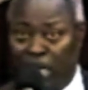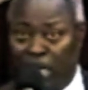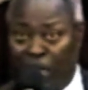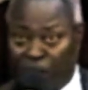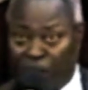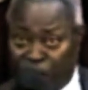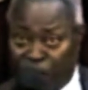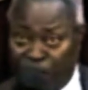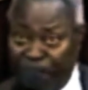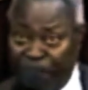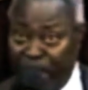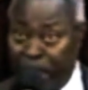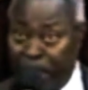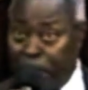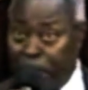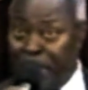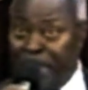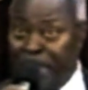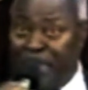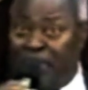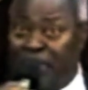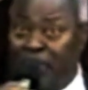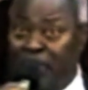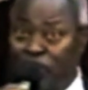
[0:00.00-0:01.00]
The
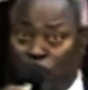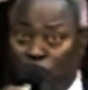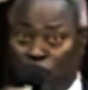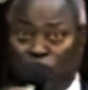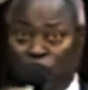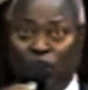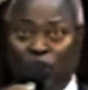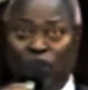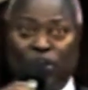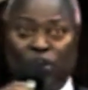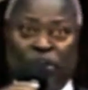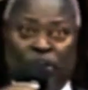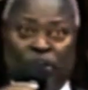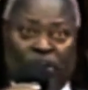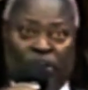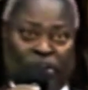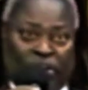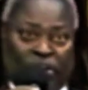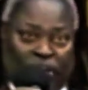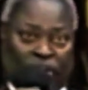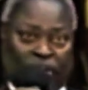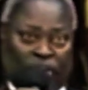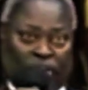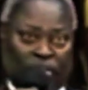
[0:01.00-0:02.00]
flaming
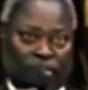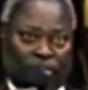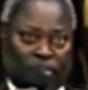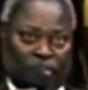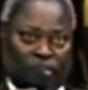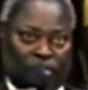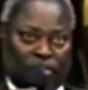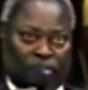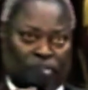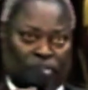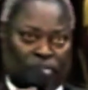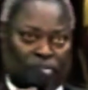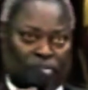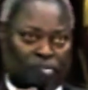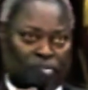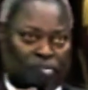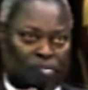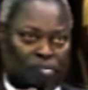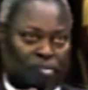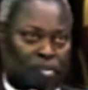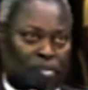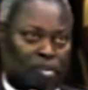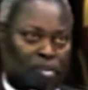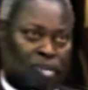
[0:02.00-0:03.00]
sword.
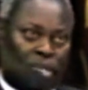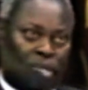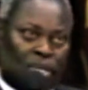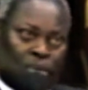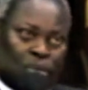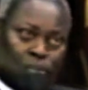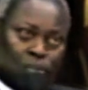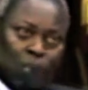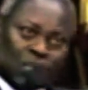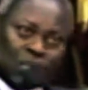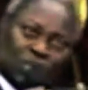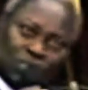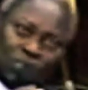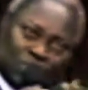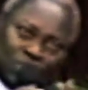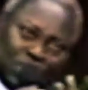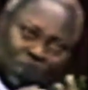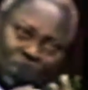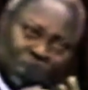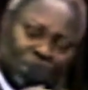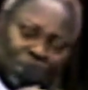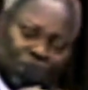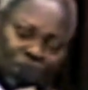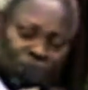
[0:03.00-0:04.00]
When you
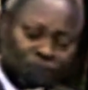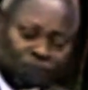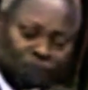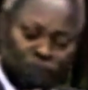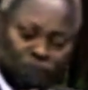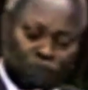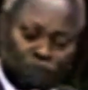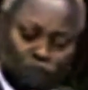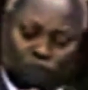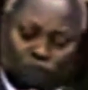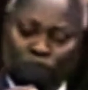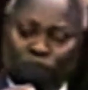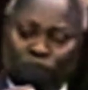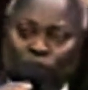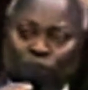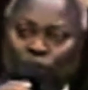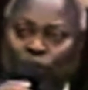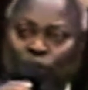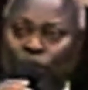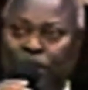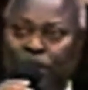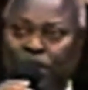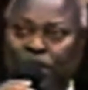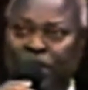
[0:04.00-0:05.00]
think of those two
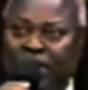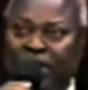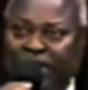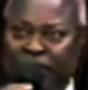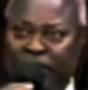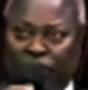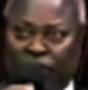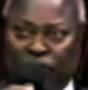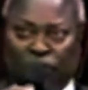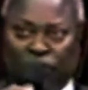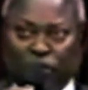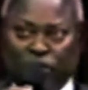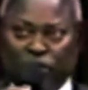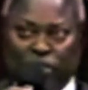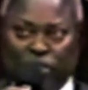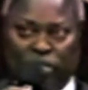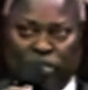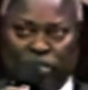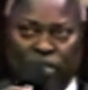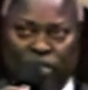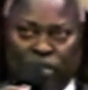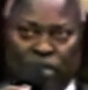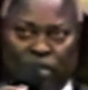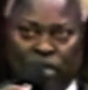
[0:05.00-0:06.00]
words,
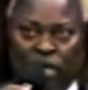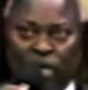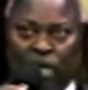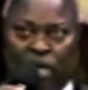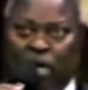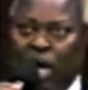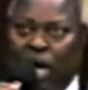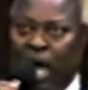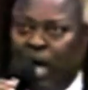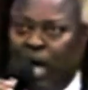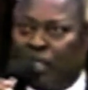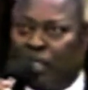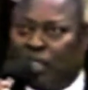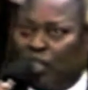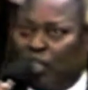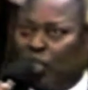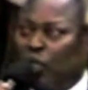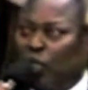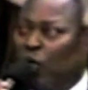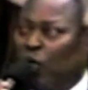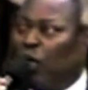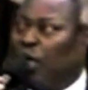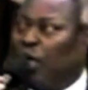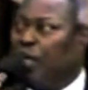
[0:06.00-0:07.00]

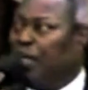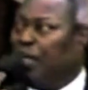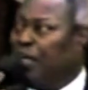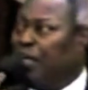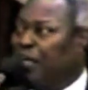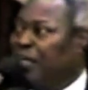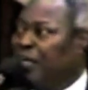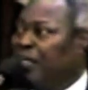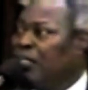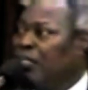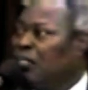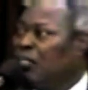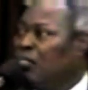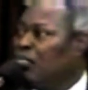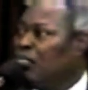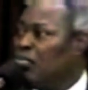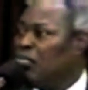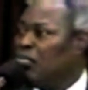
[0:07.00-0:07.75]
actually,